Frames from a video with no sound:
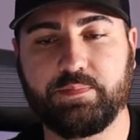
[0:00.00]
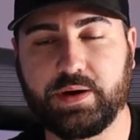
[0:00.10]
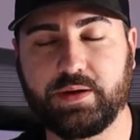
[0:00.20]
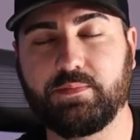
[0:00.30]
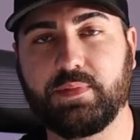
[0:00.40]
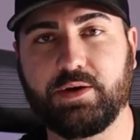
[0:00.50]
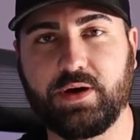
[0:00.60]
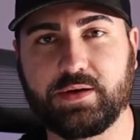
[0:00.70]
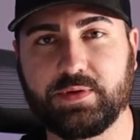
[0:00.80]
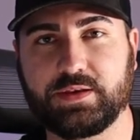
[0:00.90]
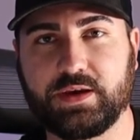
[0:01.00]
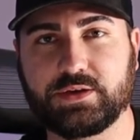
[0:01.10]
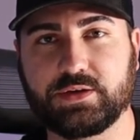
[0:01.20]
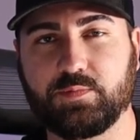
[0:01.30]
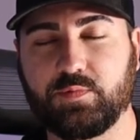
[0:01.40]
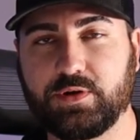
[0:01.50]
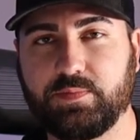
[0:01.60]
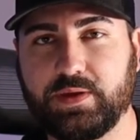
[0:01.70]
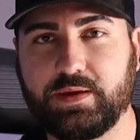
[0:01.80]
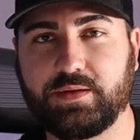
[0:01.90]
but my recommendation would
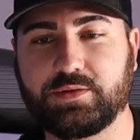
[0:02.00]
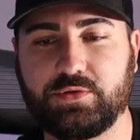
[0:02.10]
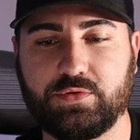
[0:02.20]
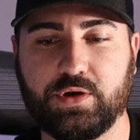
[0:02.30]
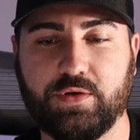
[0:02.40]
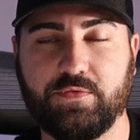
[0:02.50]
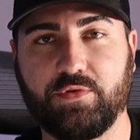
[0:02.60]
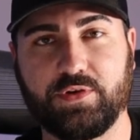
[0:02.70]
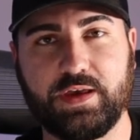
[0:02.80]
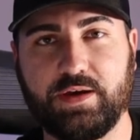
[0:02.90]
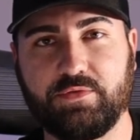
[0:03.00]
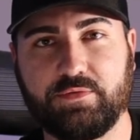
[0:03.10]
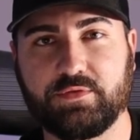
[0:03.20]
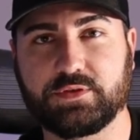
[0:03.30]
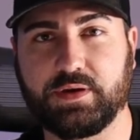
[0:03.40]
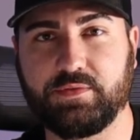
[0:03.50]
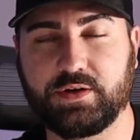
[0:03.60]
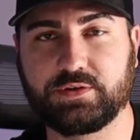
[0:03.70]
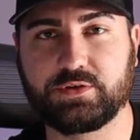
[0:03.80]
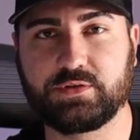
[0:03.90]
be to go for that Reference
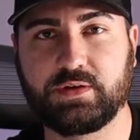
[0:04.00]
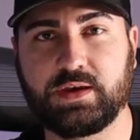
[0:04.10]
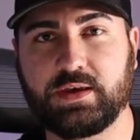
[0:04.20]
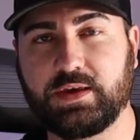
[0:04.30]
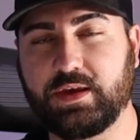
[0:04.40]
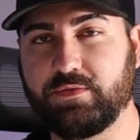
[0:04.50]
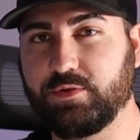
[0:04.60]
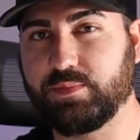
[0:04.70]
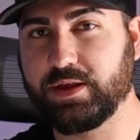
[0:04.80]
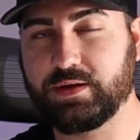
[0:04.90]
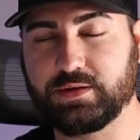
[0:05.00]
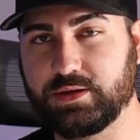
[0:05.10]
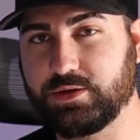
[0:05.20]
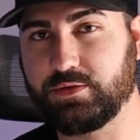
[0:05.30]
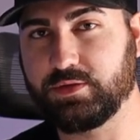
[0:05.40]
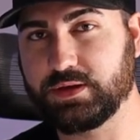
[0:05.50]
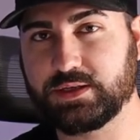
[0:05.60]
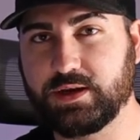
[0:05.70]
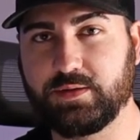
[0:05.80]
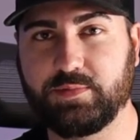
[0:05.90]
500 if you're planning to do the
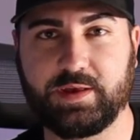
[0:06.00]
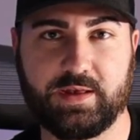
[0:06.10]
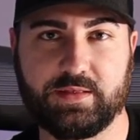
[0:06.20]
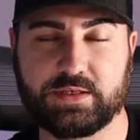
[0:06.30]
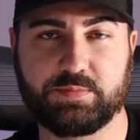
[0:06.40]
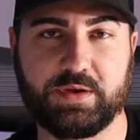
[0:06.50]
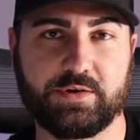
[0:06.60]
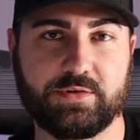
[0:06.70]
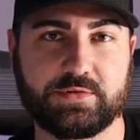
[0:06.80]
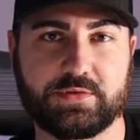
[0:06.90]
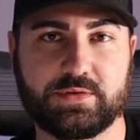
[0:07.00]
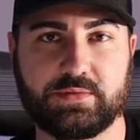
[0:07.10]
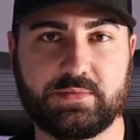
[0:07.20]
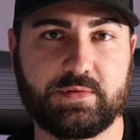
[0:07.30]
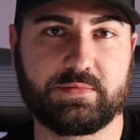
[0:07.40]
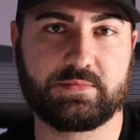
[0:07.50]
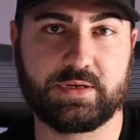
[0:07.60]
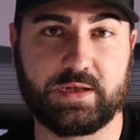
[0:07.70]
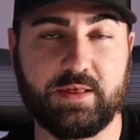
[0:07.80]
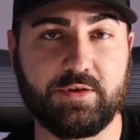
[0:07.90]
sub and the speakers
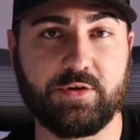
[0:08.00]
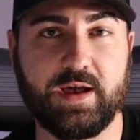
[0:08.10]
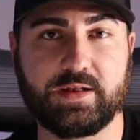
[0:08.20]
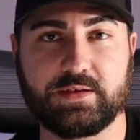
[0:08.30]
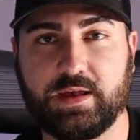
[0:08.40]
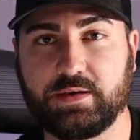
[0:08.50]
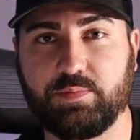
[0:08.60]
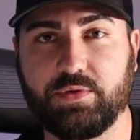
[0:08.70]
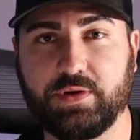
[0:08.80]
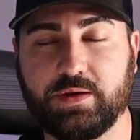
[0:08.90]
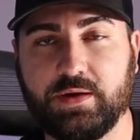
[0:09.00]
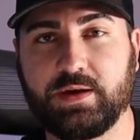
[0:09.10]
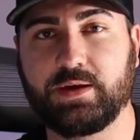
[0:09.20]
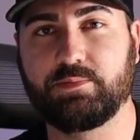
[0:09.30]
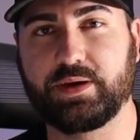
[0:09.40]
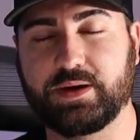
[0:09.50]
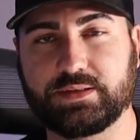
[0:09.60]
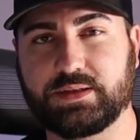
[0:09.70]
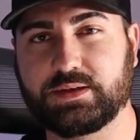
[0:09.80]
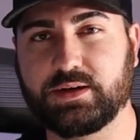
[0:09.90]
together at any point
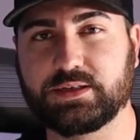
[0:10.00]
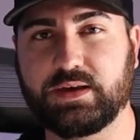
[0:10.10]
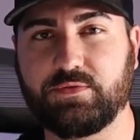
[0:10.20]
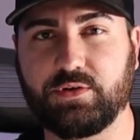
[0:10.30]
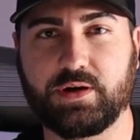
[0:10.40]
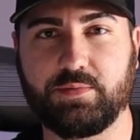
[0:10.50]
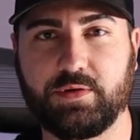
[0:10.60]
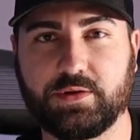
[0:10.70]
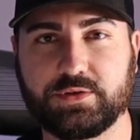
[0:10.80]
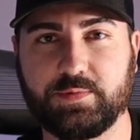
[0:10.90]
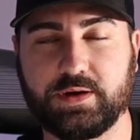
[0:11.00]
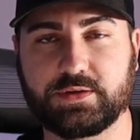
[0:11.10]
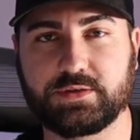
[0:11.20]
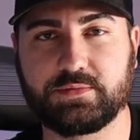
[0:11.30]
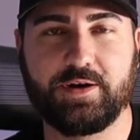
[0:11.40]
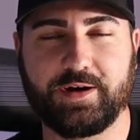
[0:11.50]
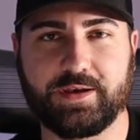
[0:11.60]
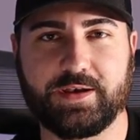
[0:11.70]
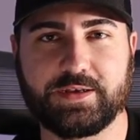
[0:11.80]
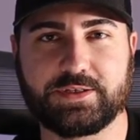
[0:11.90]
because it's going to save you a couple hundred bucks. All right
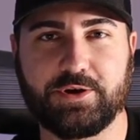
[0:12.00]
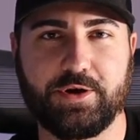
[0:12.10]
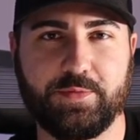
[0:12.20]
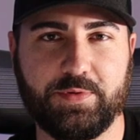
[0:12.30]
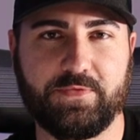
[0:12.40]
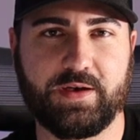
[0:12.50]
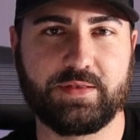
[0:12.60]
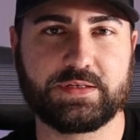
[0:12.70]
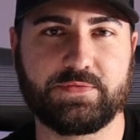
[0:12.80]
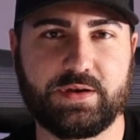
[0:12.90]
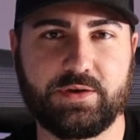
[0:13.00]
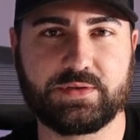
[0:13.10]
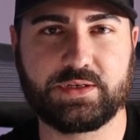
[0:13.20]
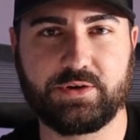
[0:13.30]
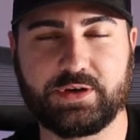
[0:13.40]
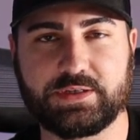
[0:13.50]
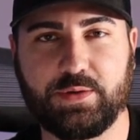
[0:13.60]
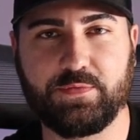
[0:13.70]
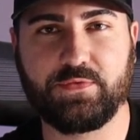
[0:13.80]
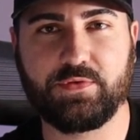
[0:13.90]
guys, so I hope you found this video series
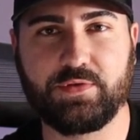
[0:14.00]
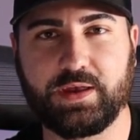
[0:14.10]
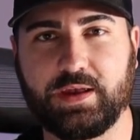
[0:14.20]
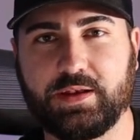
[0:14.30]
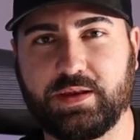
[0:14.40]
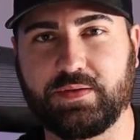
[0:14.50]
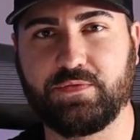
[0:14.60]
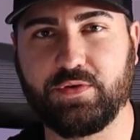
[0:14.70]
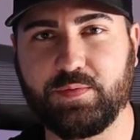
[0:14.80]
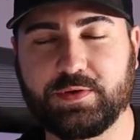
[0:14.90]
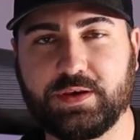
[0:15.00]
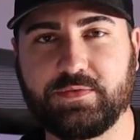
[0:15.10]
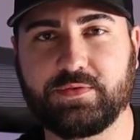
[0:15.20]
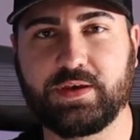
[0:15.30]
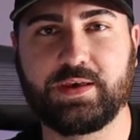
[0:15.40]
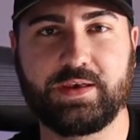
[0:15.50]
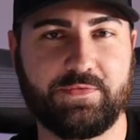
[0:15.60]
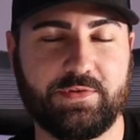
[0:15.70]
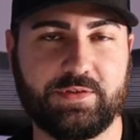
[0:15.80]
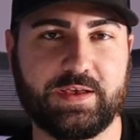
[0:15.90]
helpful and informative.
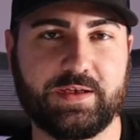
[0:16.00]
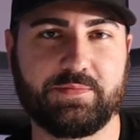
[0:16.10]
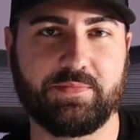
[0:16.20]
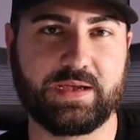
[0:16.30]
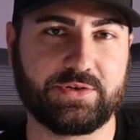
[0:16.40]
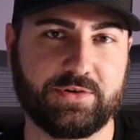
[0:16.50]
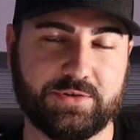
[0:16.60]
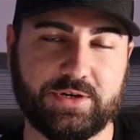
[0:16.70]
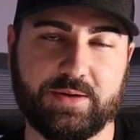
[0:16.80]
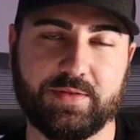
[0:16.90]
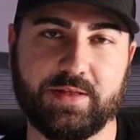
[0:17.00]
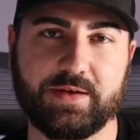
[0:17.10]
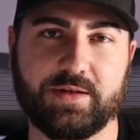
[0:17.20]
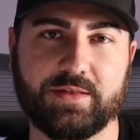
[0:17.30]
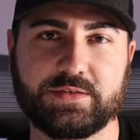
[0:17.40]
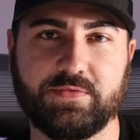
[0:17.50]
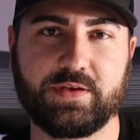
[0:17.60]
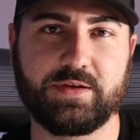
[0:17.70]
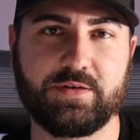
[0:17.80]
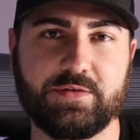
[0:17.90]
If you did, make sure to drop a like on this
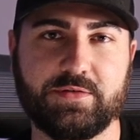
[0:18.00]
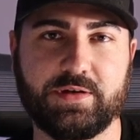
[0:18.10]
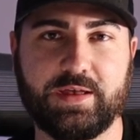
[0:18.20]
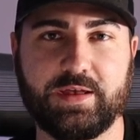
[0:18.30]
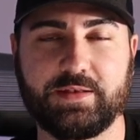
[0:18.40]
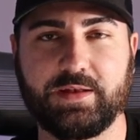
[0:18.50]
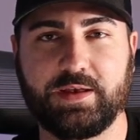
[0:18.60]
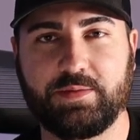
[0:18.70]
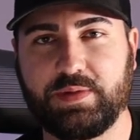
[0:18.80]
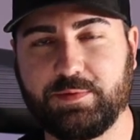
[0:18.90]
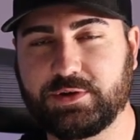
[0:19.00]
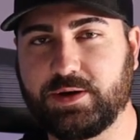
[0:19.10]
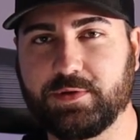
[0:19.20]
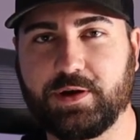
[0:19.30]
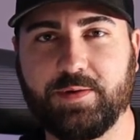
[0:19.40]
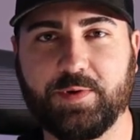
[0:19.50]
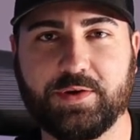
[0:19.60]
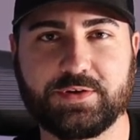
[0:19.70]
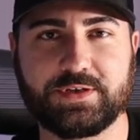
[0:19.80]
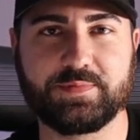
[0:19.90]
video and maybe drop a comment
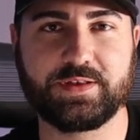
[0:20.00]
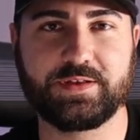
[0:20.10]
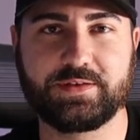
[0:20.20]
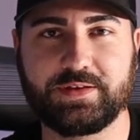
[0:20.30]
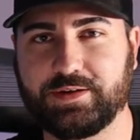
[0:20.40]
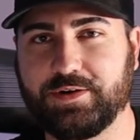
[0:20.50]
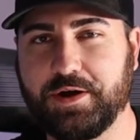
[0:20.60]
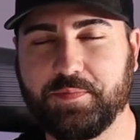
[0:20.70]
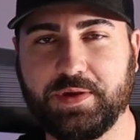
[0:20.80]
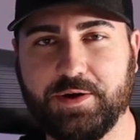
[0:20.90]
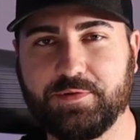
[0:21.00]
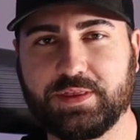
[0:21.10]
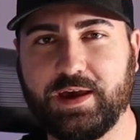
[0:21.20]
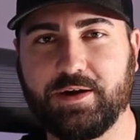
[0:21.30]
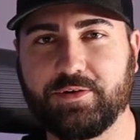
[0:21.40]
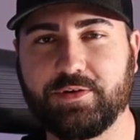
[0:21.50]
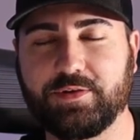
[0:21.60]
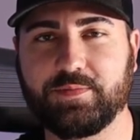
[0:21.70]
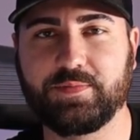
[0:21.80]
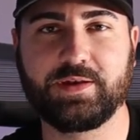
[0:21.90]
or something. It'll help me out with the
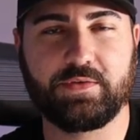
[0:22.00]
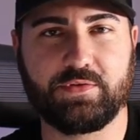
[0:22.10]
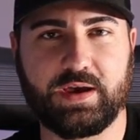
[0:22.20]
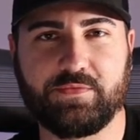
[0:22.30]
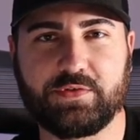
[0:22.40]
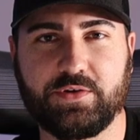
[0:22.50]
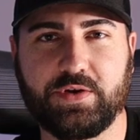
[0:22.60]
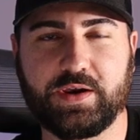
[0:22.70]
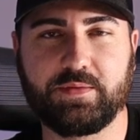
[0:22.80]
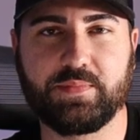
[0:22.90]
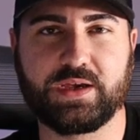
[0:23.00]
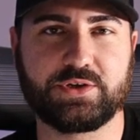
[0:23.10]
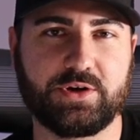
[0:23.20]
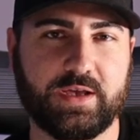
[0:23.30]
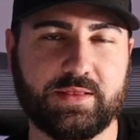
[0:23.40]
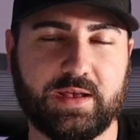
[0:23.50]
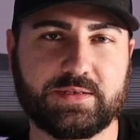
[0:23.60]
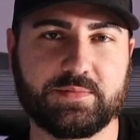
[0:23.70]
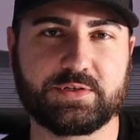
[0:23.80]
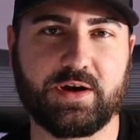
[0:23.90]
algorithm. If you haven't already, make sure to hit that
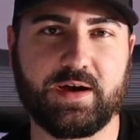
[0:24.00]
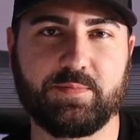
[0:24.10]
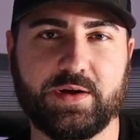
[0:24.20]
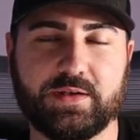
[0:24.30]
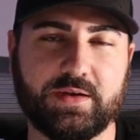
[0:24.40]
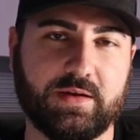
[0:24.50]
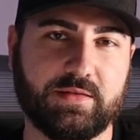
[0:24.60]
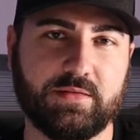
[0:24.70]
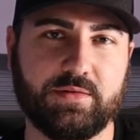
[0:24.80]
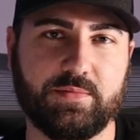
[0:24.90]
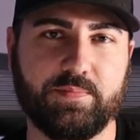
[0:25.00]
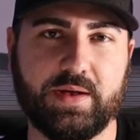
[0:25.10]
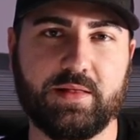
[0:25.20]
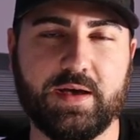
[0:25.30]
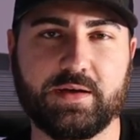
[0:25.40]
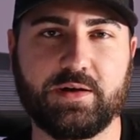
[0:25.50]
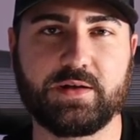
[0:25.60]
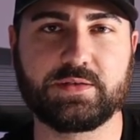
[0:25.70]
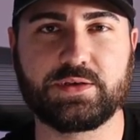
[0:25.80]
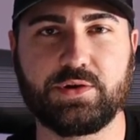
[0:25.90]
subscribe button and the little bell
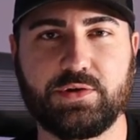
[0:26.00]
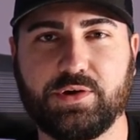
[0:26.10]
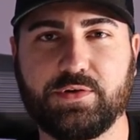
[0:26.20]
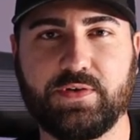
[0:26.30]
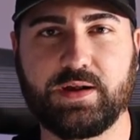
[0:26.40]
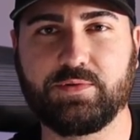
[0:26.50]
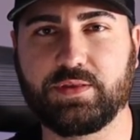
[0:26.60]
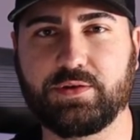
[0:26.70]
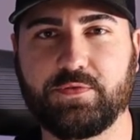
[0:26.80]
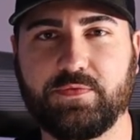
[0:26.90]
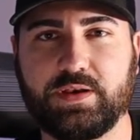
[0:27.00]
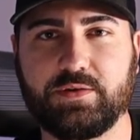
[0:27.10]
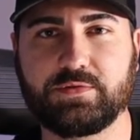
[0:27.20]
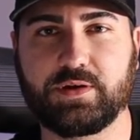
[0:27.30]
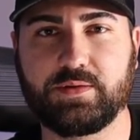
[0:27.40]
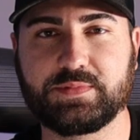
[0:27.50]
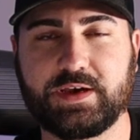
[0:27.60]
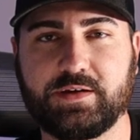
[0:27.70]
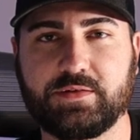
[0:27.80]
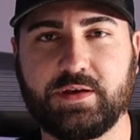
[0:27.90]
icon so you're notified when the new video comes
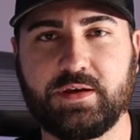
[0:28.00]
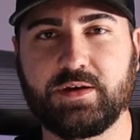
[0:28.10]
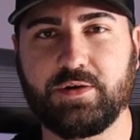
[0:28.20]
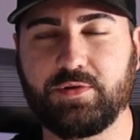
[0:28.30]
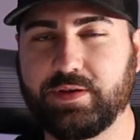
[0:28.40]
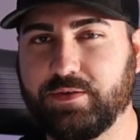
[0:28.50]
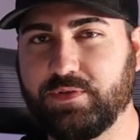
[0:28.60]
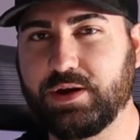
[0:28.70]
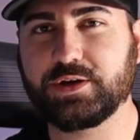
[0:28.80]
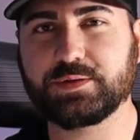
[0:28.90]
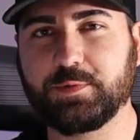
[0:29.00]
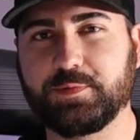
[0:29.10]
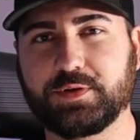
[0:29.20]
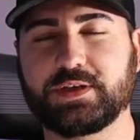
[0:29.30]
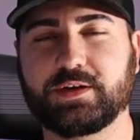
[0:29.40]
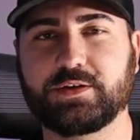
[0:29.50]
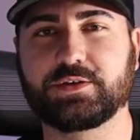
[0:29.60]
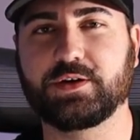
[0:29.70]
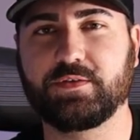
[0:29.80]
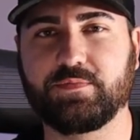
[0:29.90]
out. Only a very small
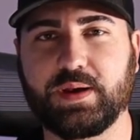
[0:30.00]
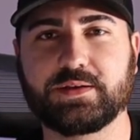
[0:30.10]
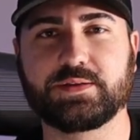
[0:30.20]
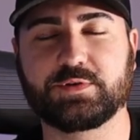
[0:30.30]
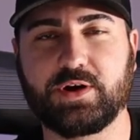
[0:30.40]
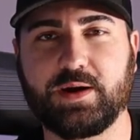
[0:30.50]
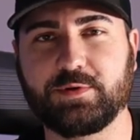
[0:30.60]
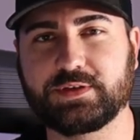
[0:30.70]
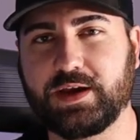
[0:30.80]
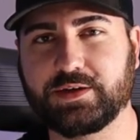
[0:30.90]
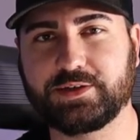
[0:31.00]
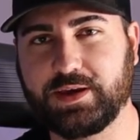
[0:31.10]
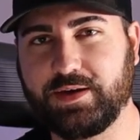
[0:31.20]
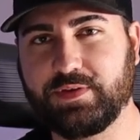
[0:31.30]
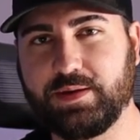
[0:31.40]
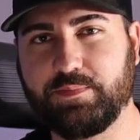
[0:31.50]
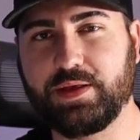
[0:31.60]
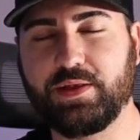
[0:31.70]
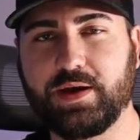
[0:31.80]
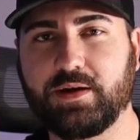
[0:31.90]
percentage of my subscribers actually have that
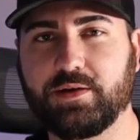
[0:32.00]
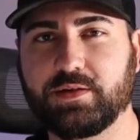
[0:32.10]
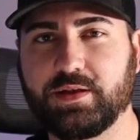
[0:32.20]
bell icon